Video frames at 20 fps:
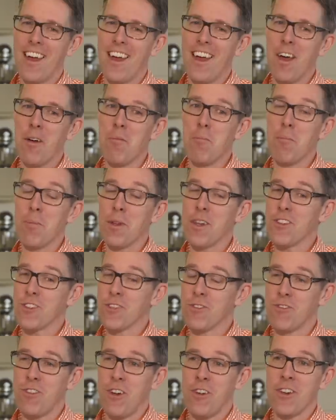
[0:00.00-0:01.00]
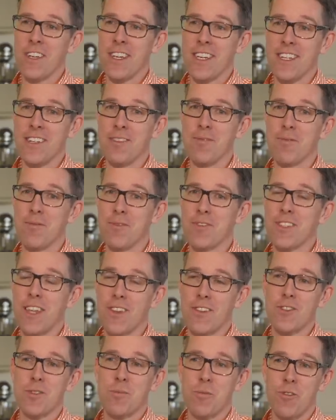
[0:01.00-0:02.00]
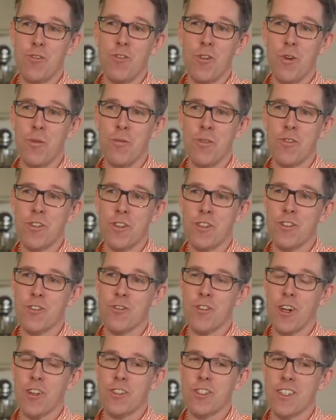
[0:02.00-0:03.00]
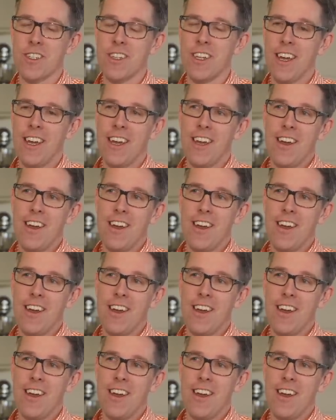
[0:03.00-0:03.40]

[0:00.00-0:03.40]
um, but it's a very sensible form of construction.